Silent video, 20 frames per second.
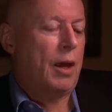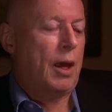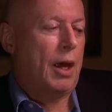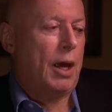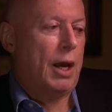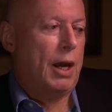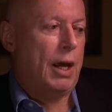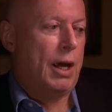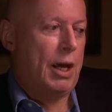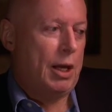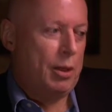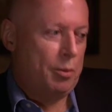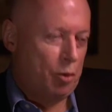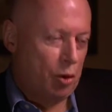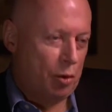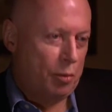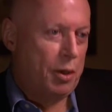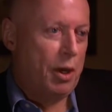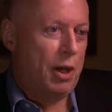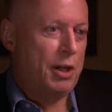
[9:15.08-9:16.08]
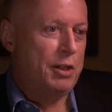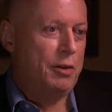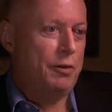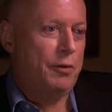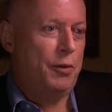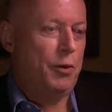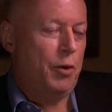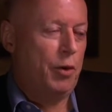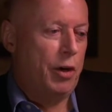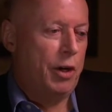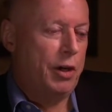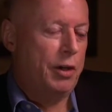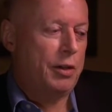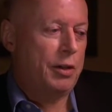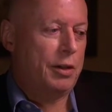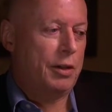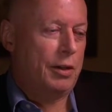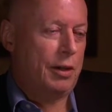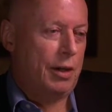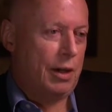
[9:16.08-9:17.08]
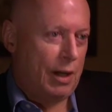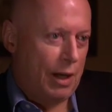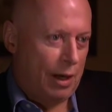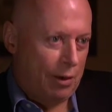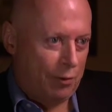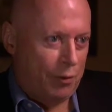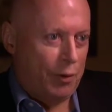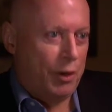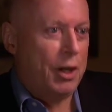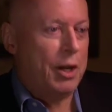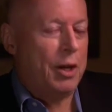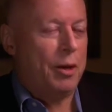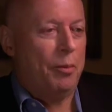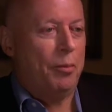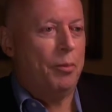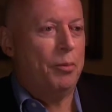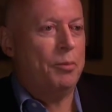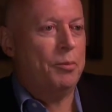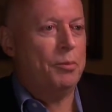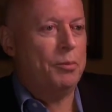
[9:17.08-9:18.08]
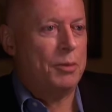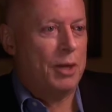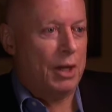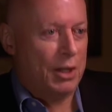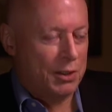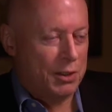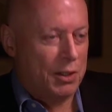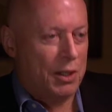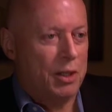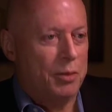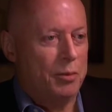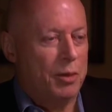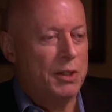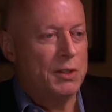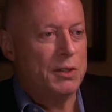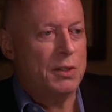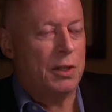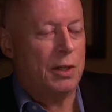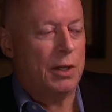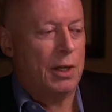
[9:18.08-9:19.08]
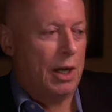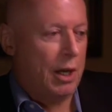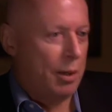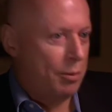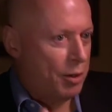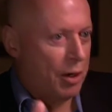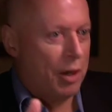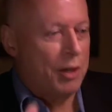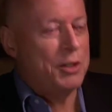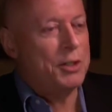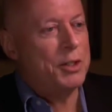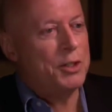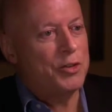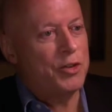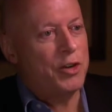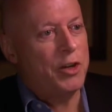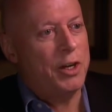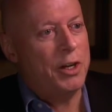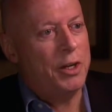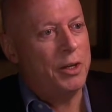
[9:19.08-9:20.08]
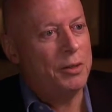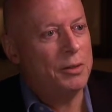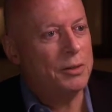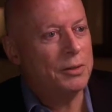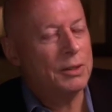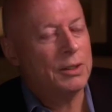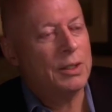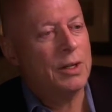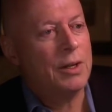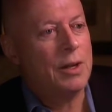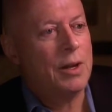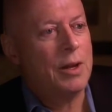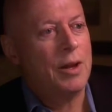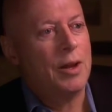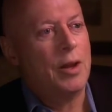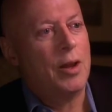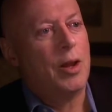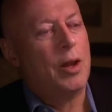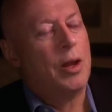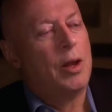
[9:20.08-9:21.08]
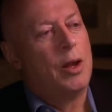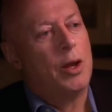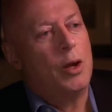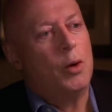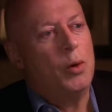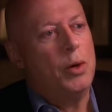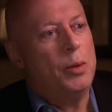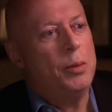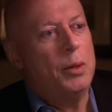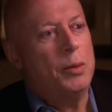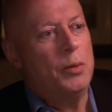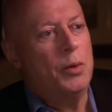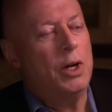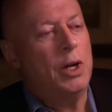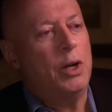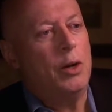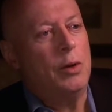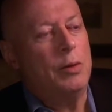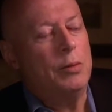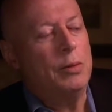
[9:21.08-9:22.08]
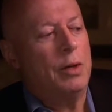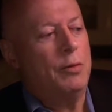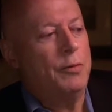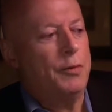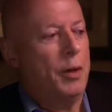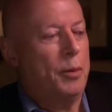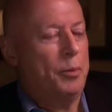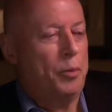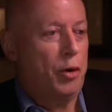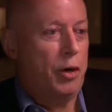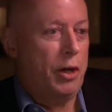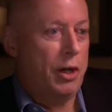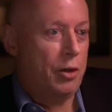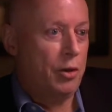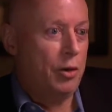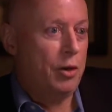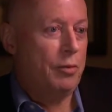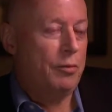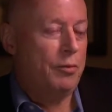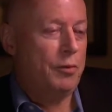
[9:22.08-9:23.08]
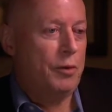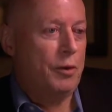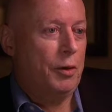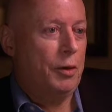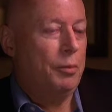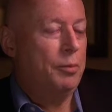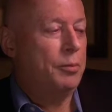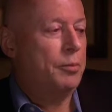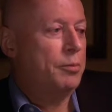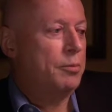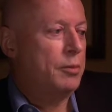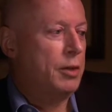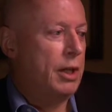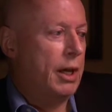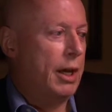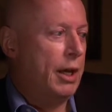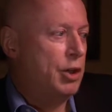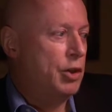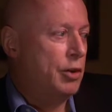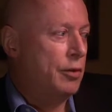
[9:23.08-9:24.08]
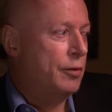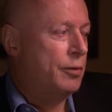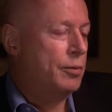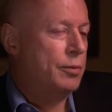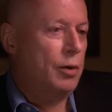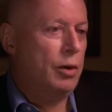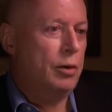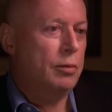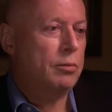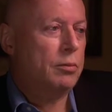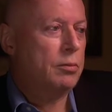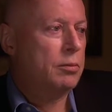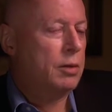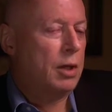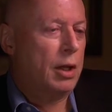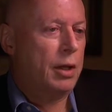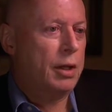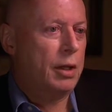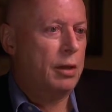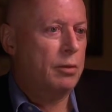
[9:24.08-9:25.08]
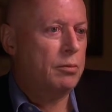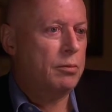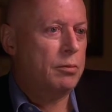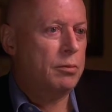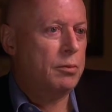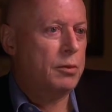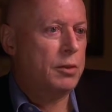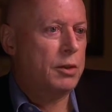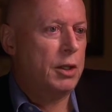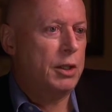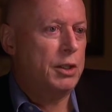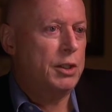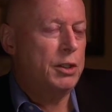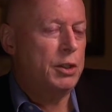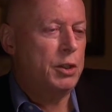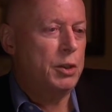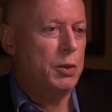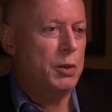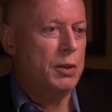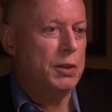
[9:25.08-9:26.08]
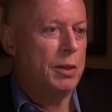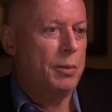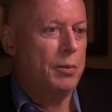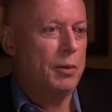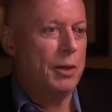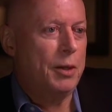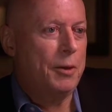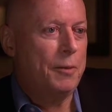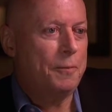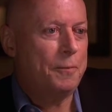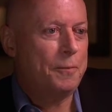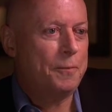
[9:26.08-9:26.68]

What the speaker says: And I had a book party for it and for him, Alexander, my son, and I planted a tree, a weeping willow. I felt pretty good for the age of, what, I think 32 or something.